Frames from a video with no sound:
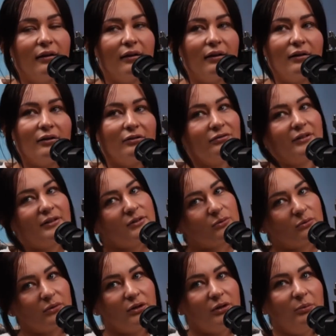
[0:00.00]
of this
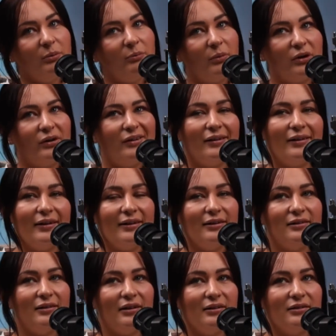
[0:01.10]
group, but
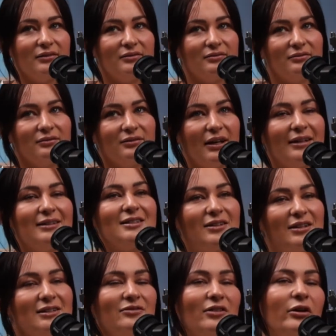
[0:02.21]

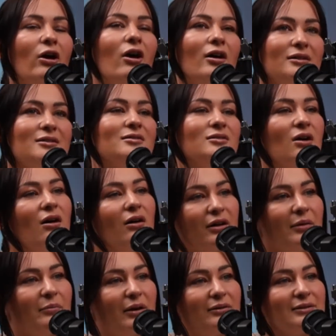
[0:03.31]
it's very hard to talk
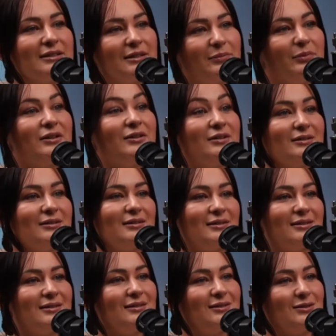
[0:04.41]
about it because
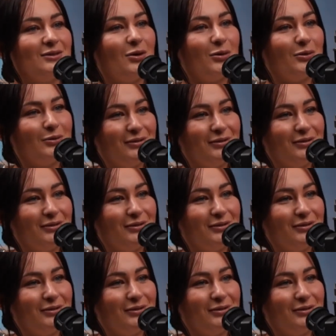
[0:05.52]
it's so